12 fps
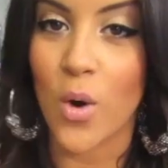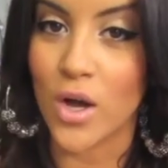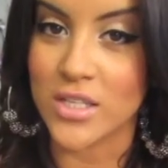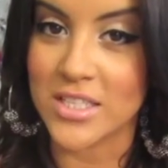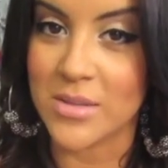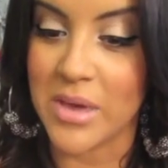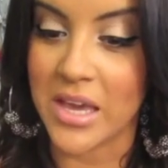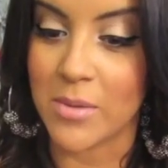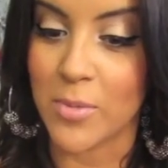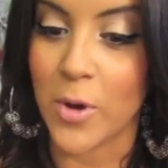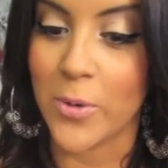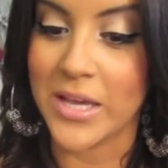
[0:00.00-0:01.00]
on to the makeup
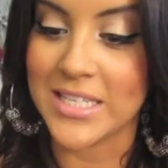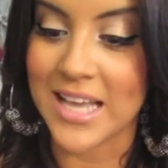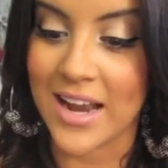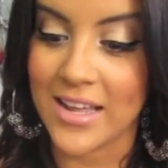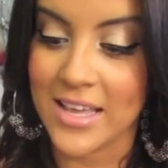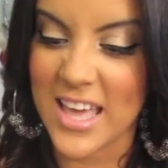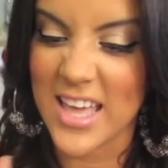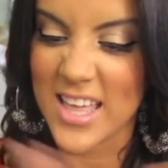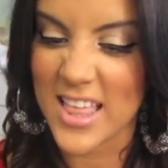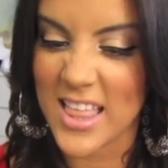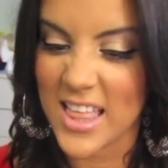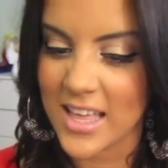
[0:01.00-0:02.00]
are we excited
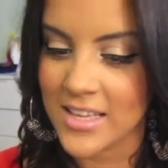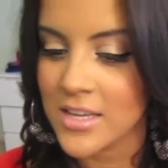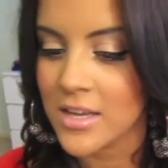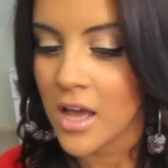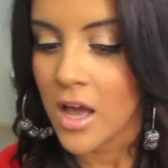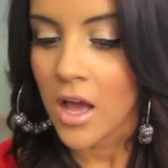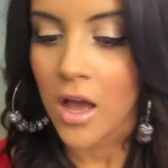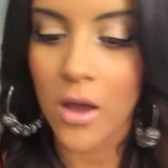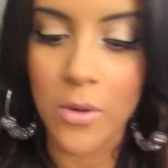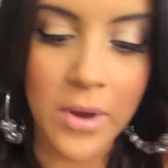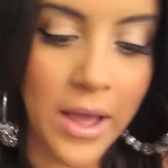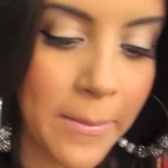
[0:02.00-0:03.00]
yet
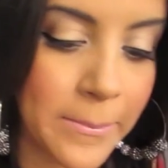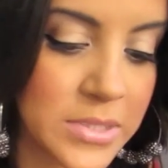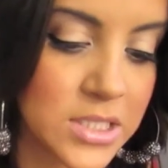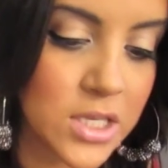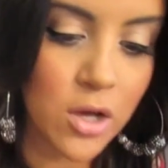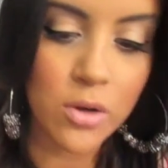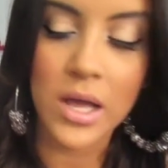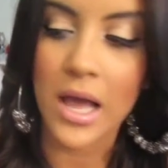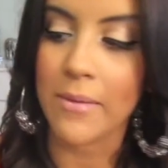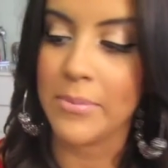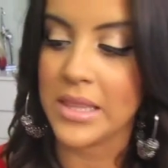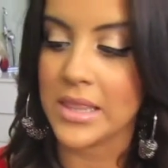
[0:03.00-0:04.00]
Alright, so
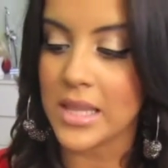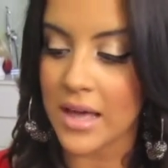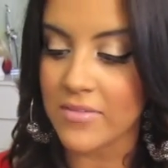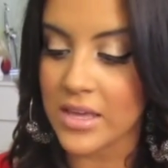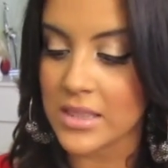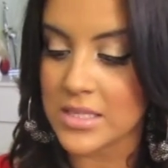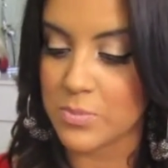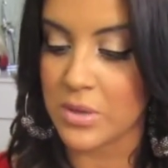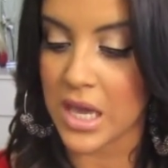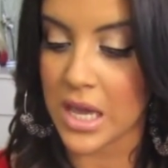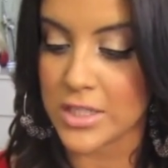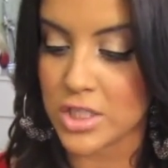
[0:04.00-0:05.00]
I've been loving this
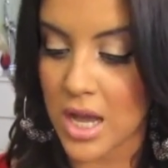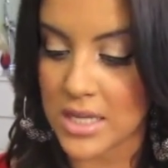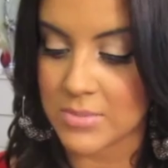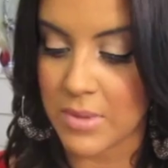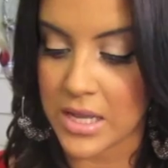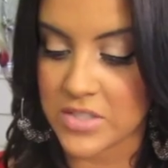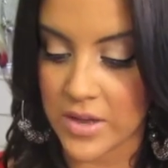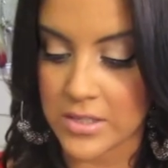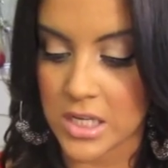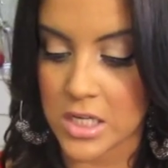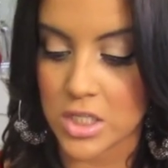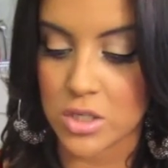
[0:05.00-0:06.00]
BH Cosmetics
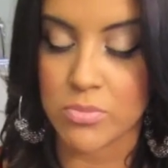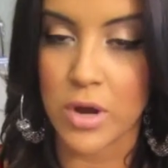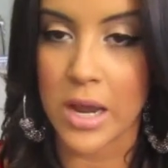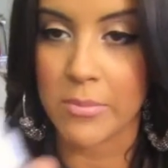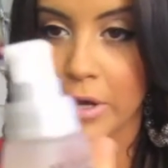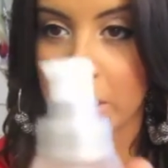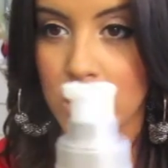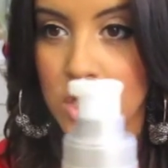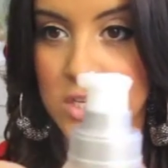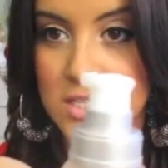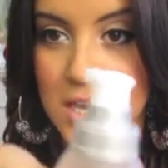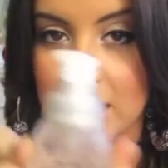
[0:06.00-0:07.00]
Foundation Primer and it
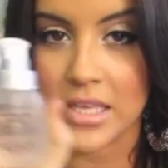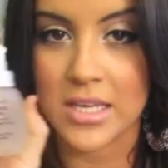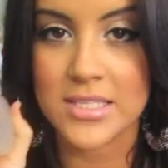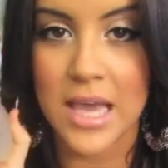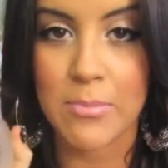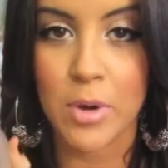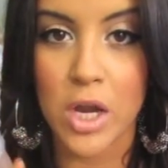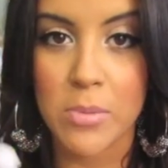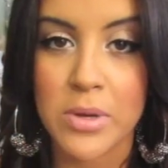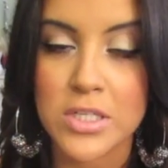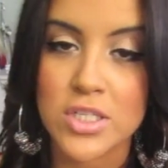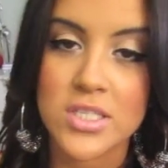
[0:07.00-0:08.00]
looks like this. I bought a
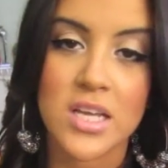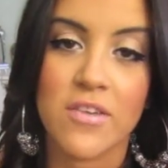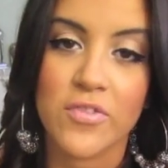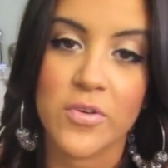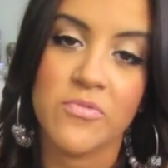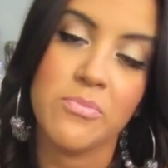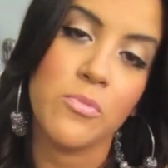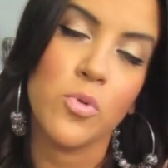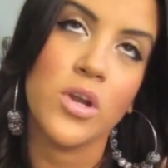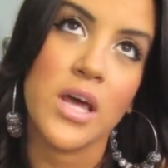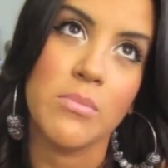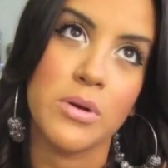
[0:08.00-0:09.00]
bunch of stuff from,
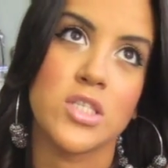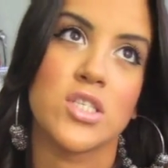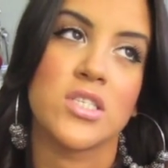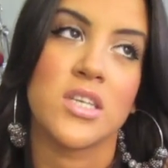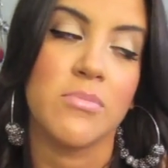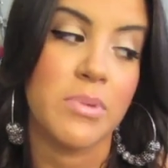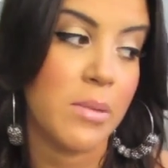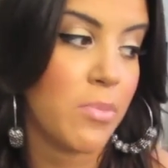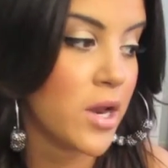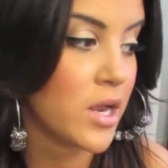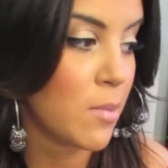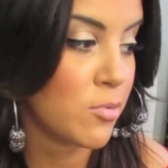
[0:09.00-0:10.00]
well not a bunch of stuff, but I
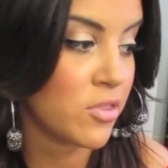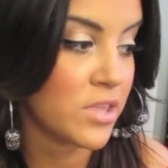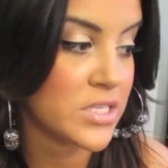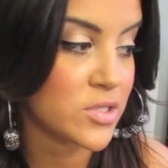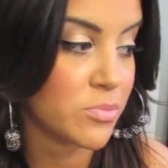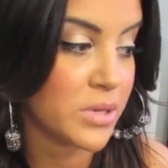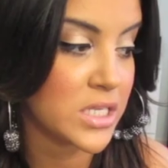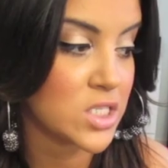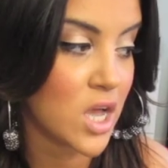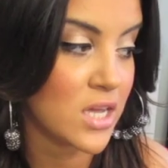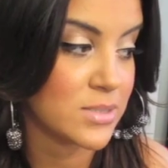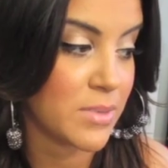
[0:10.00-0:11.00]
bought a couple of things from BH
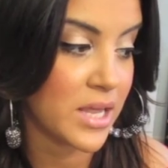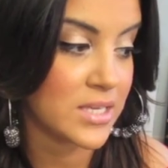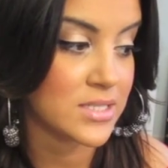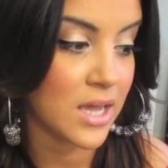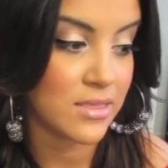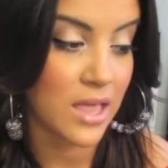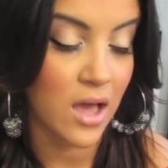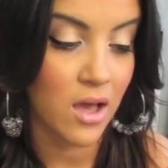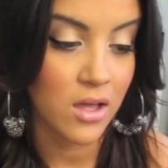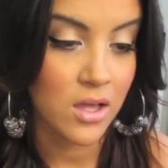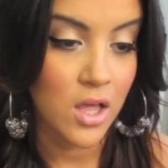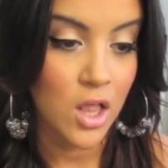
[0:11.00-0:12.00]
Cosmetics not that
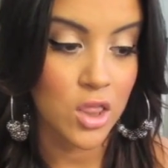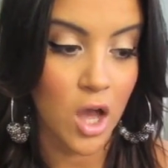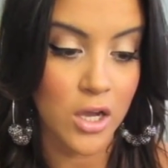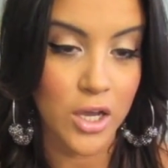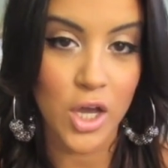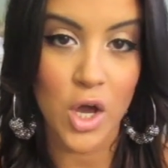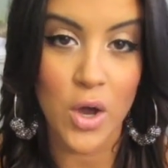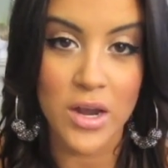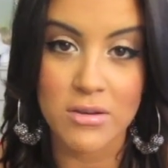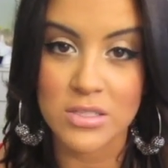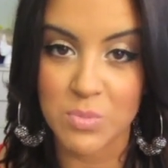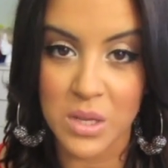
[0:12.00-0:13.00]
long ago and
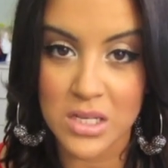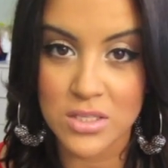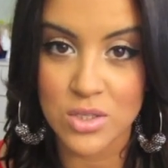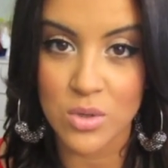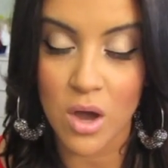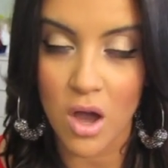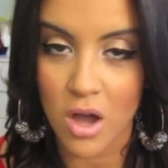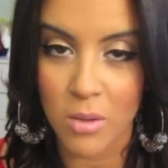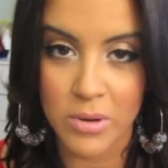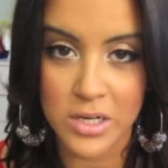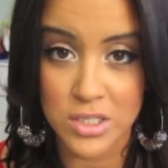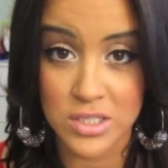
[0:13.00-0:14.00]
I was meaning to do a haul
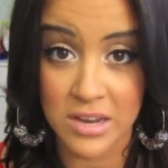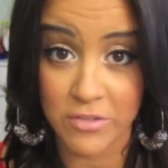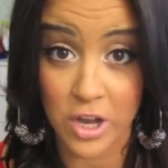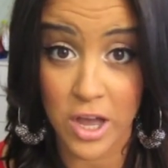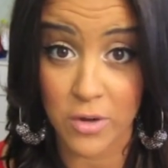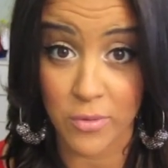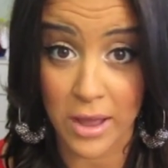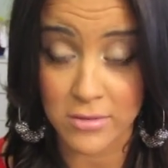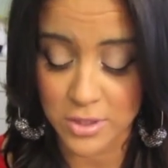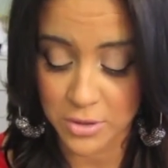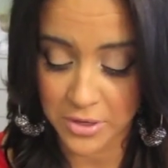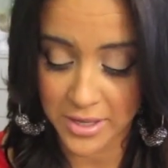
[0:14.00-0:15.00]
but I just never got around
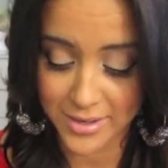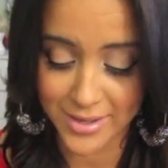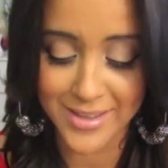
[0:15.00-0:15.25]
to it.